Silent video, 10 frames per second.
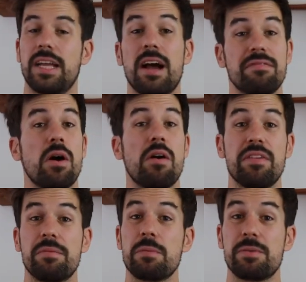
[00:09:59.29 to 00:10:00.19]
They have now a
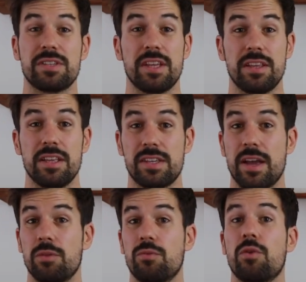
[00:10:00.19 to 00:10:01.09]
50%
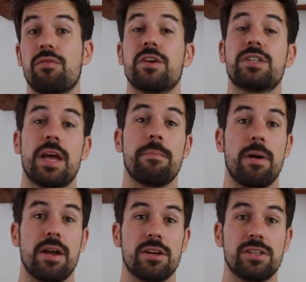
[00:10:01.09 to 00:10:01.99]
discount for first-time
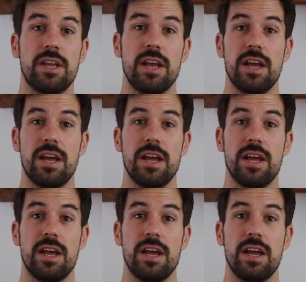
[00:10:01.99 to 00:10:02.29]
buyers